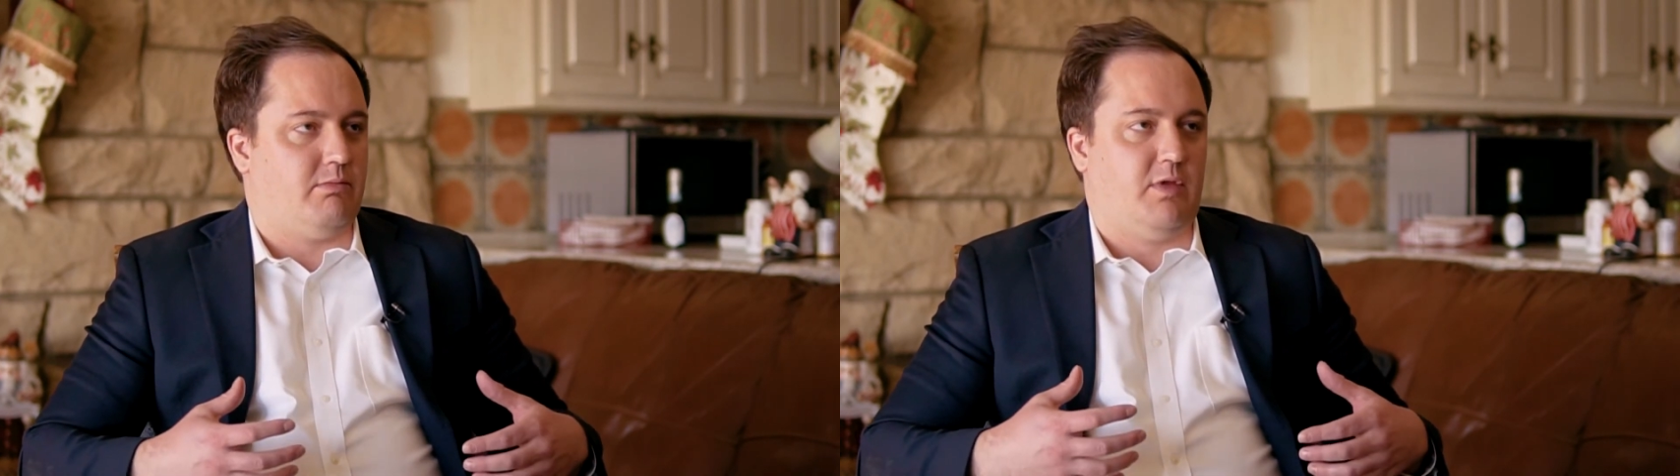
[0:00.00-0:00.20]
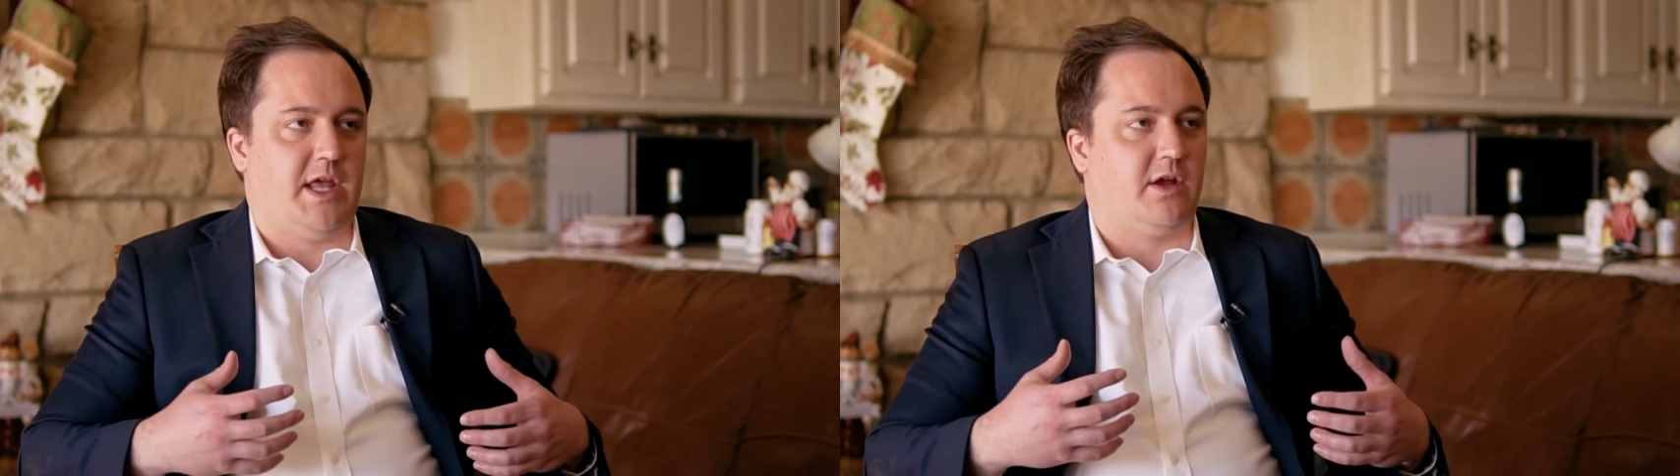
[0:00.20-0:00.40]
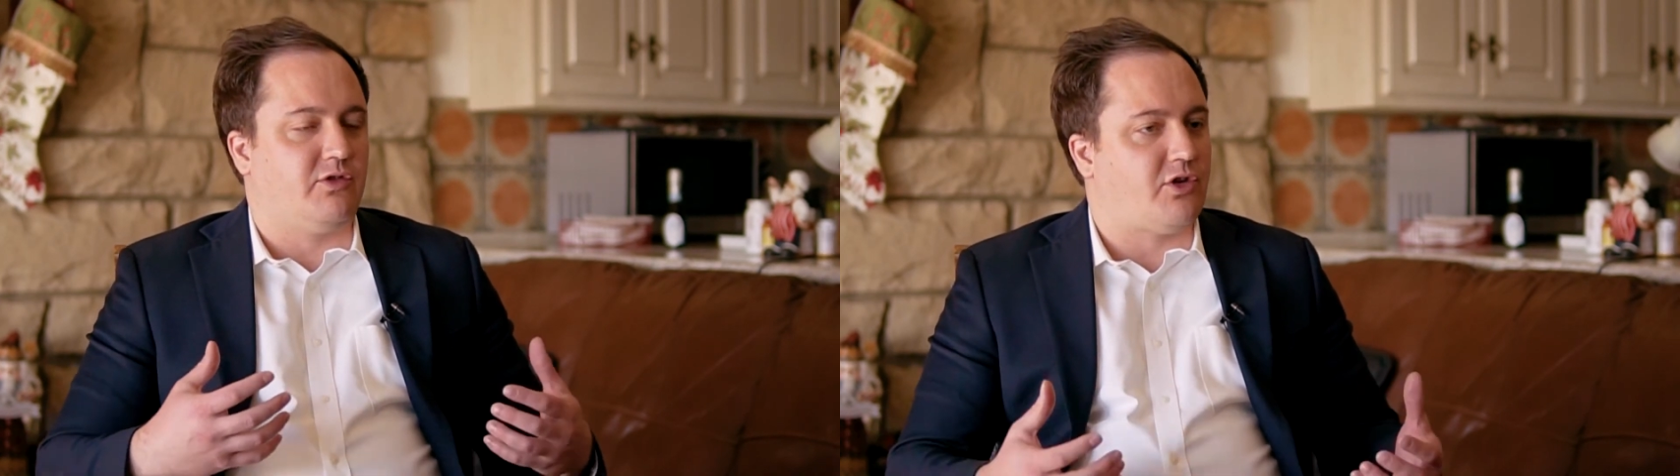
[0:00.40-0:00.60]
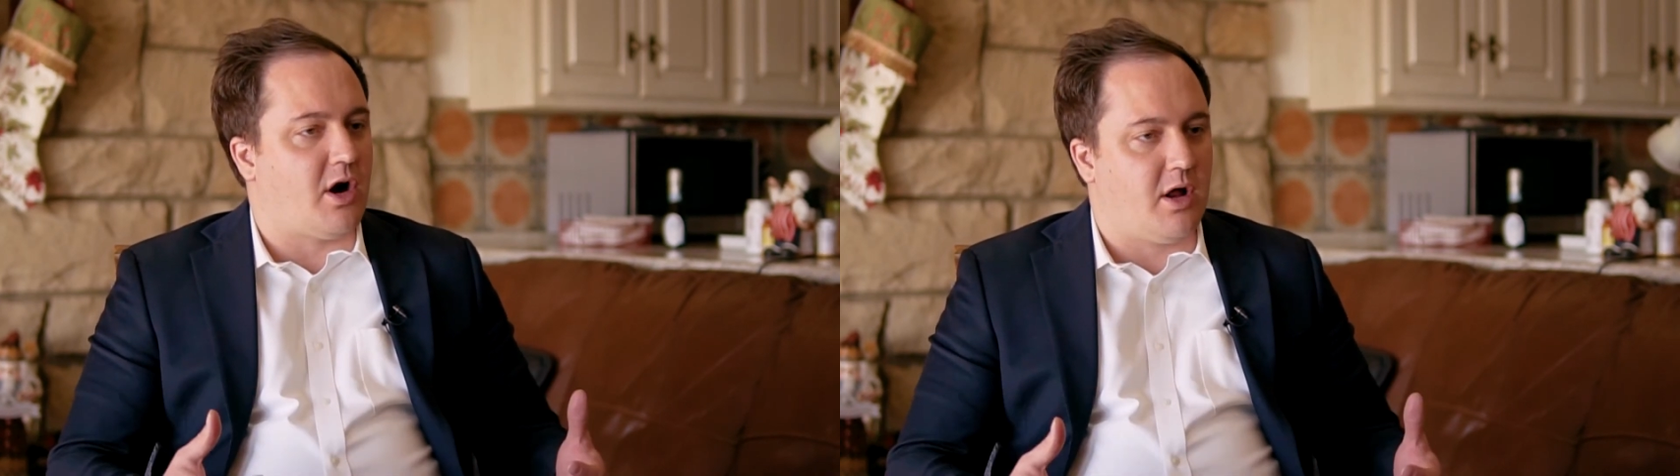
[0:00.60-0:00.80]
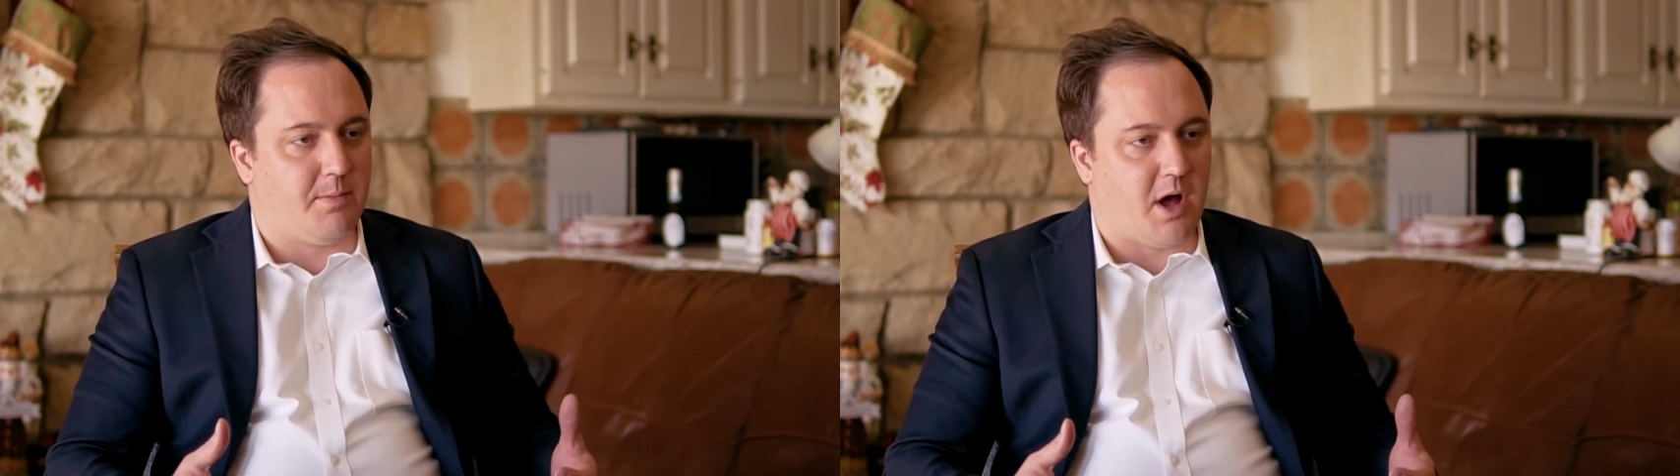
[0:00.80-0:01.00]
leading
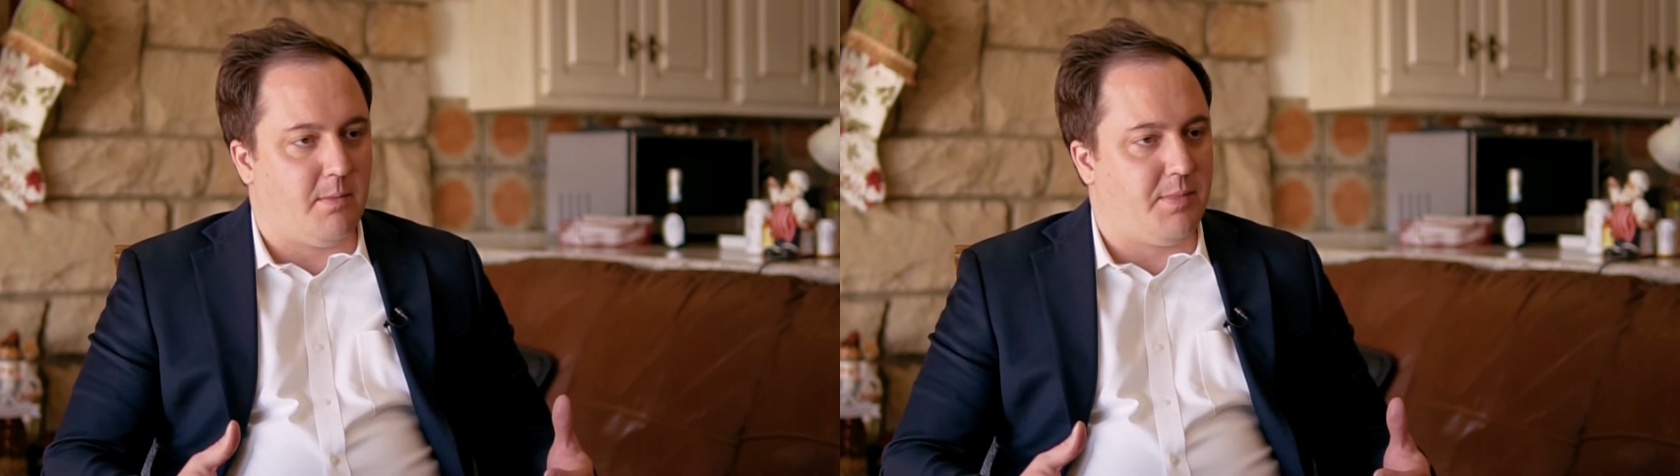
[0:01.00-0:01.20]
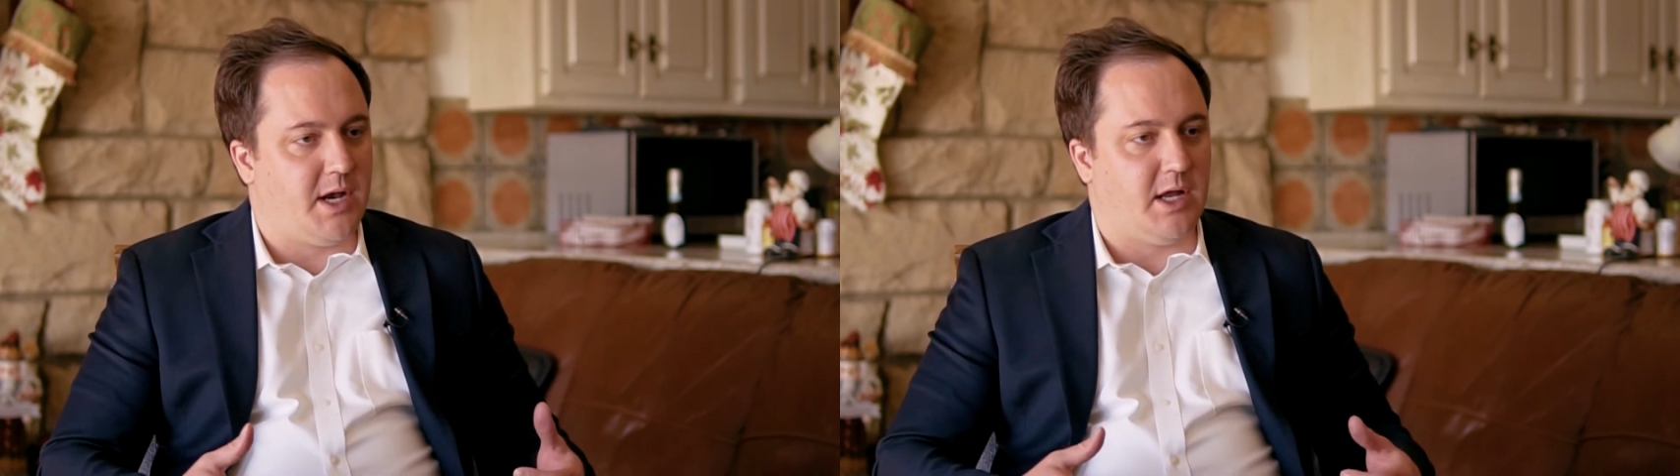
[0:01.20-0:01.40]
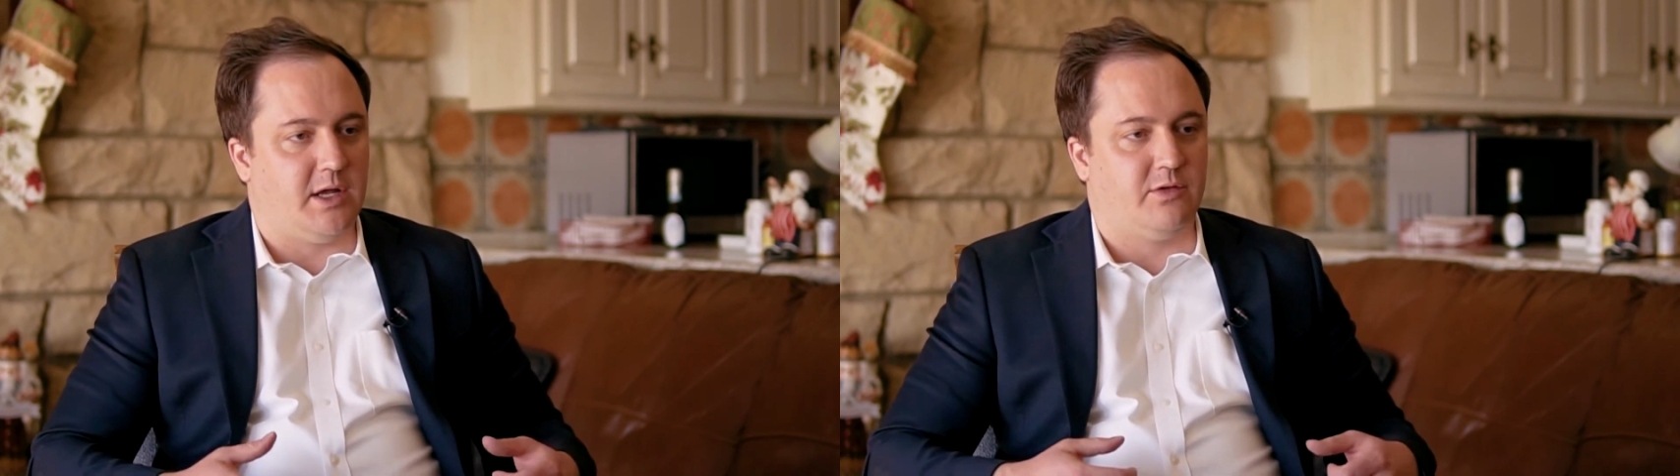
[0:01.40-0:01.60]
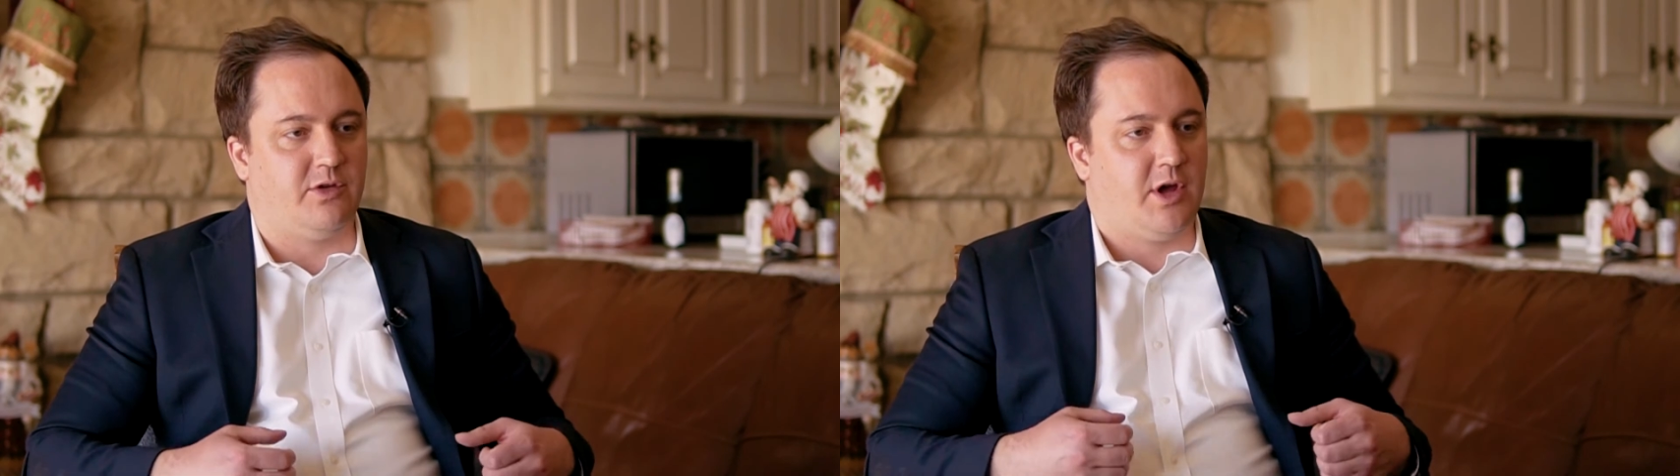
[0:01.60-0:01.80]
startup companies,